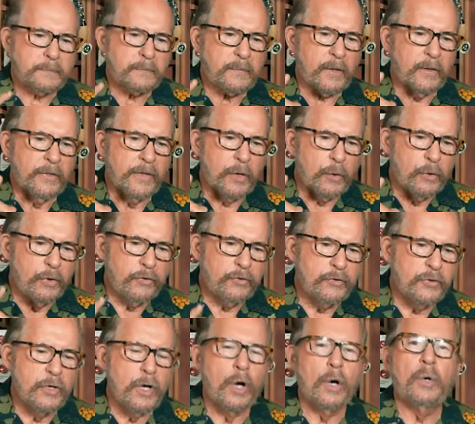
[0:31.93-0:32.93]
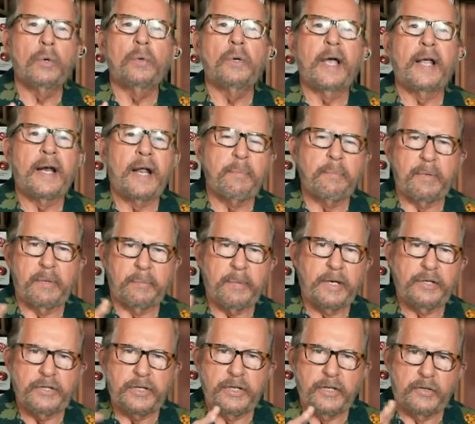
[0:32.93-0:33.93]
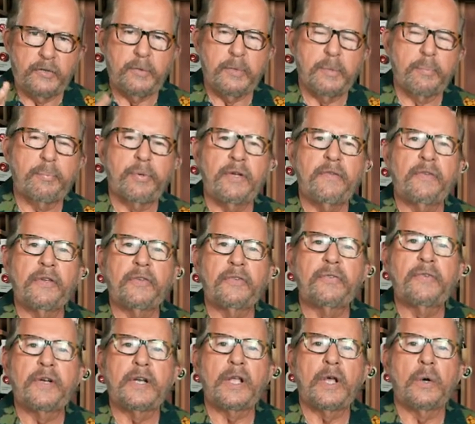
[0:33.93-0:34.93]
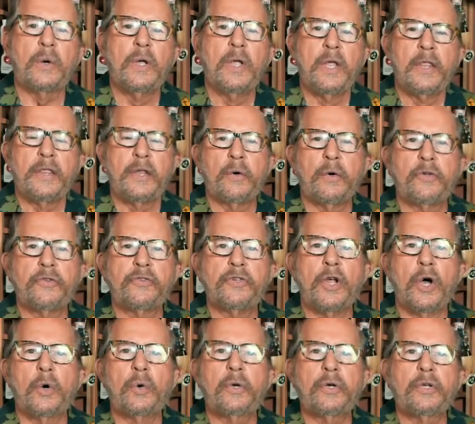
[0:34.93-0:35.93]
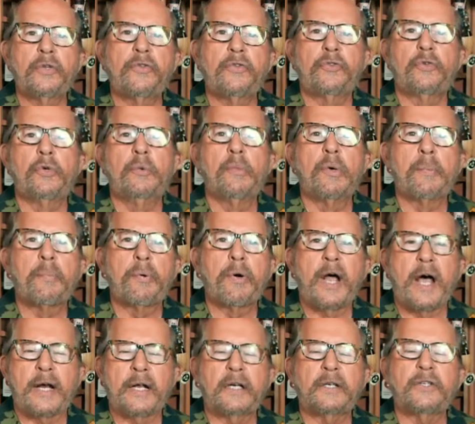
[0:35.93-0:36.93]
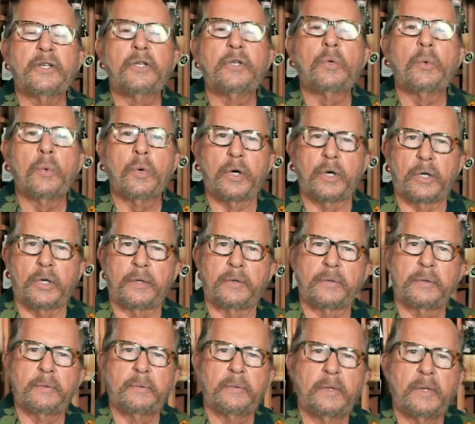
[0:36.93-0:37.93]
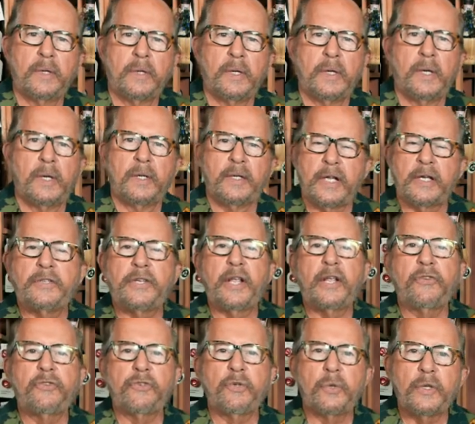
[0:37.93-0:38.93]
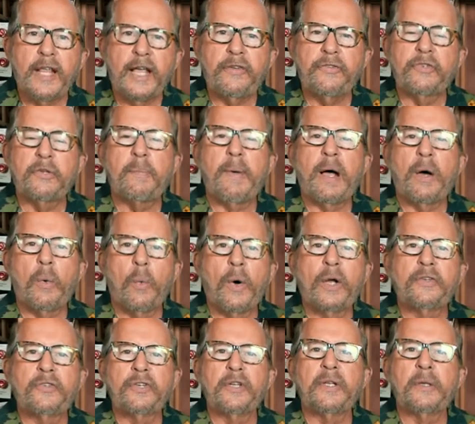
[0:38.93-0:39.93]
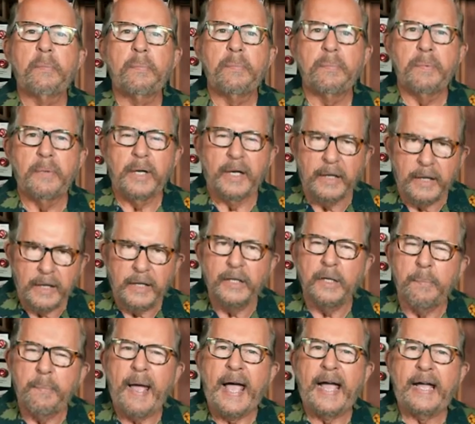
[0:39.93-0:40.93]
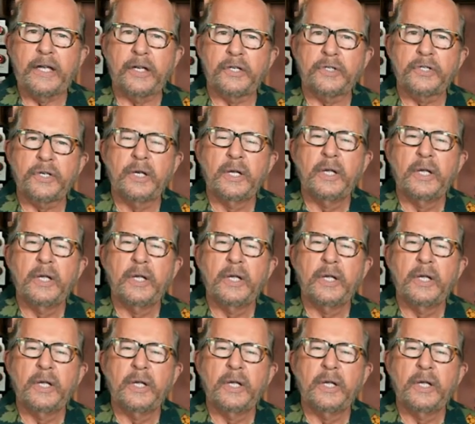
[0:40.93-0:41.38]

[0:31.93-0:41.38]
There is no, and I mentioned this in a previous video, there is no consumer product in the world that tells you less about what's in the package